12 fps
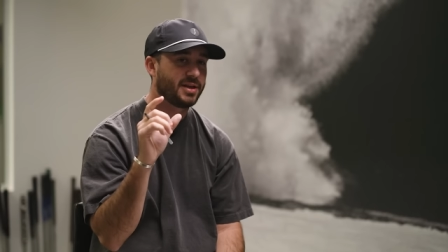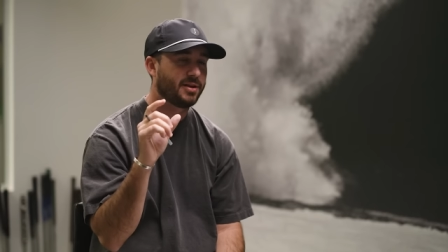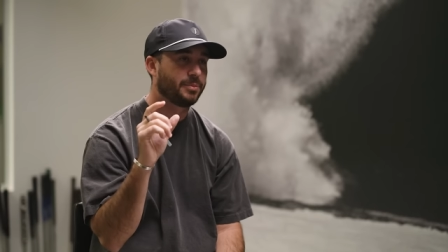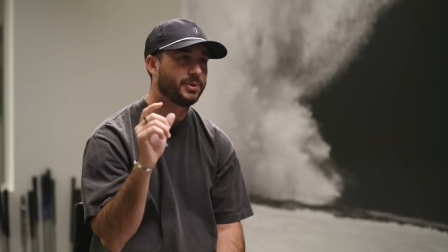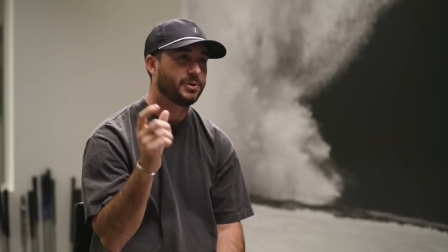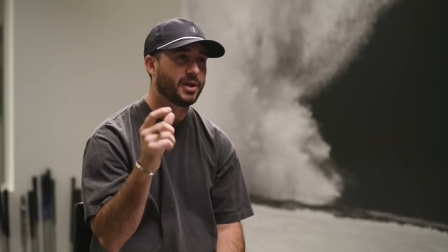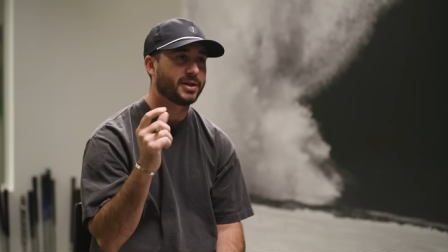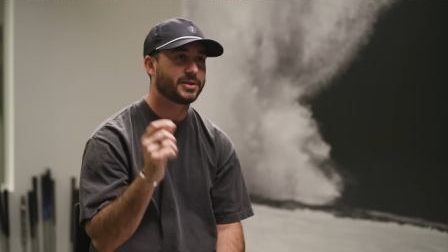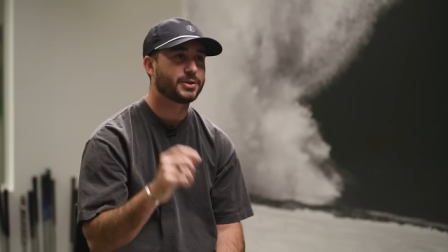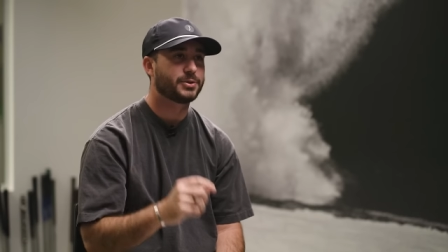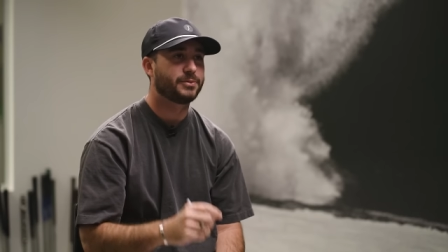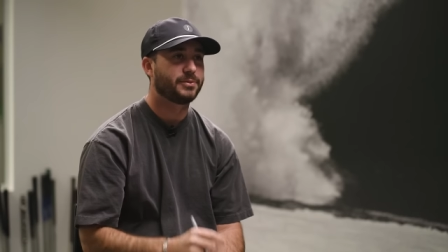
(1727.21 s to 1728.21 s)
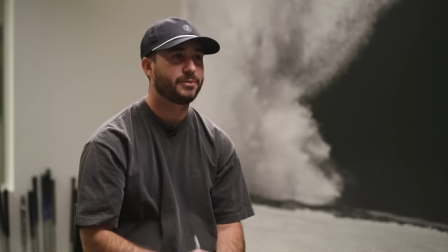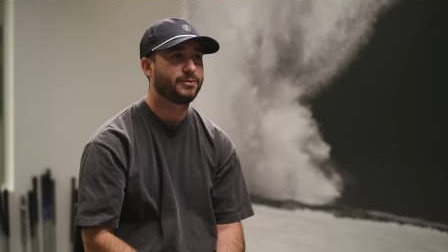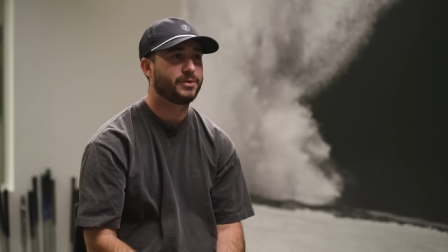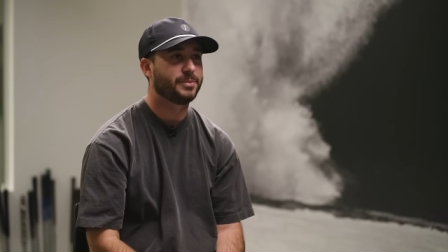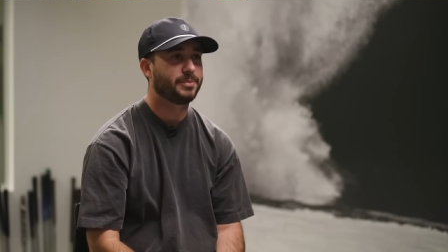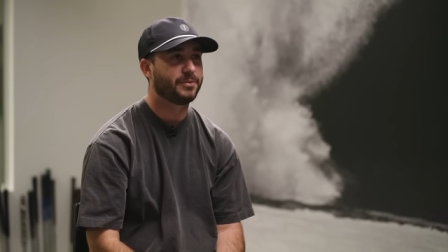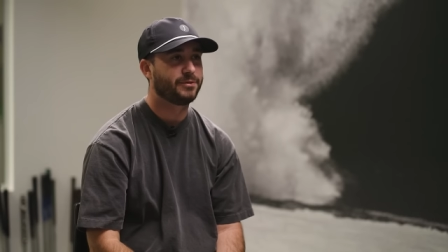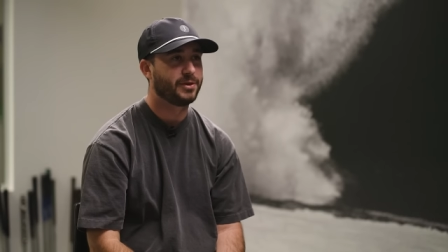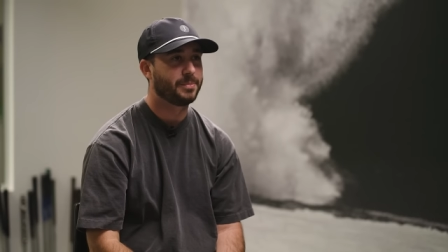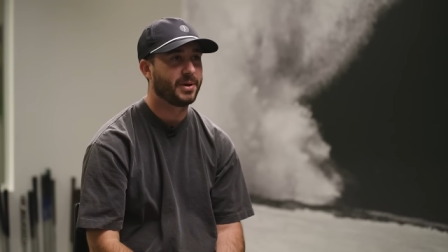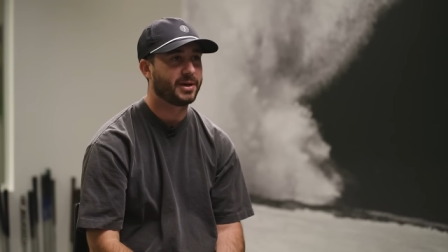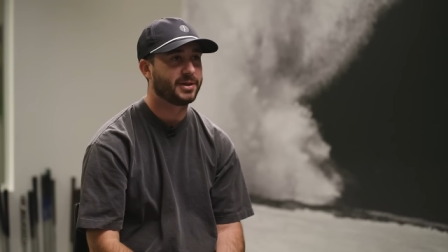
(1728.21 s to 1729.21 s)
that help you like flip
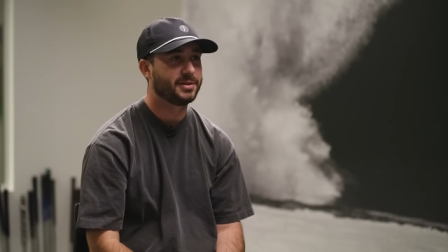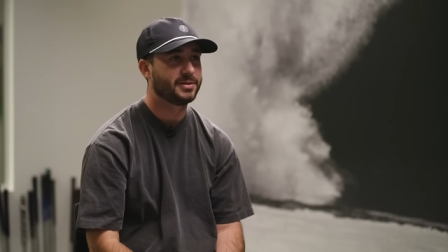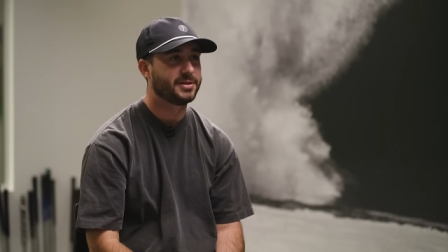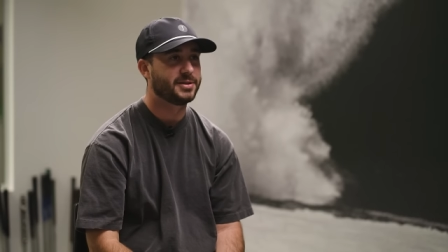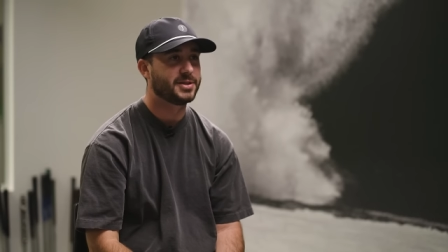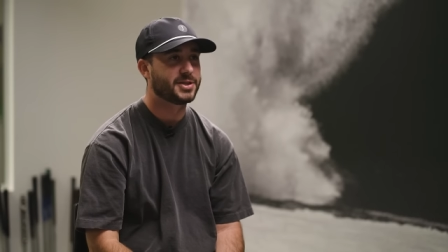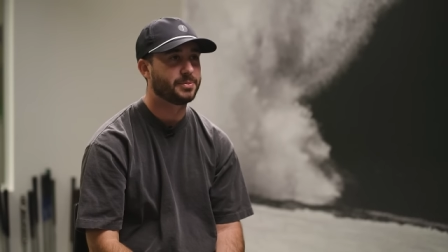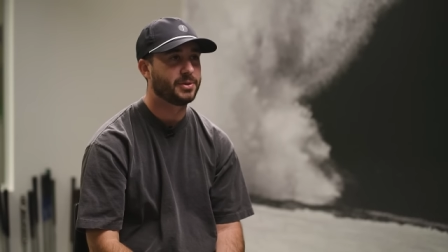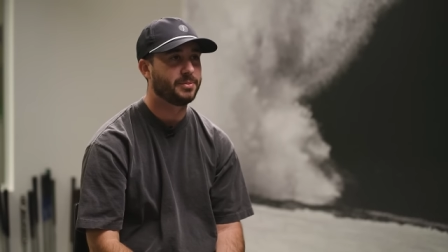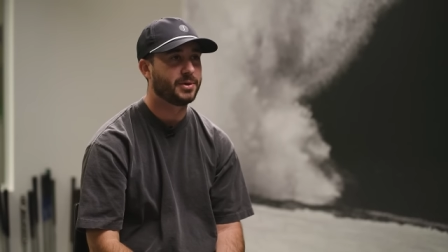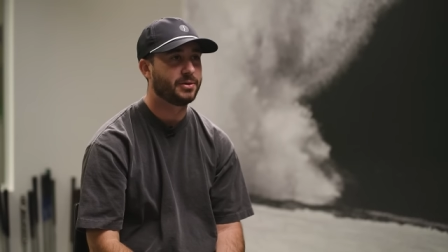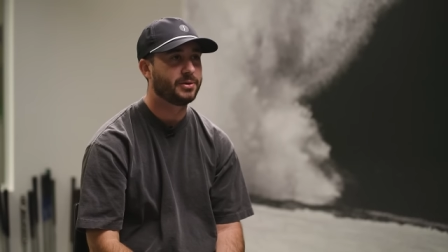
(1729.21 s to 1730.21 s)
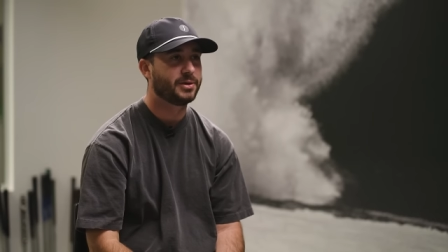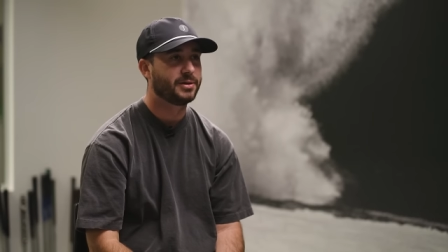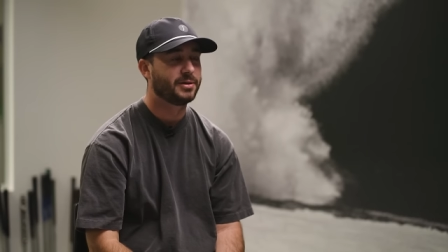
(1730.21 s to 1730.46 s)
flip back into discipline mode?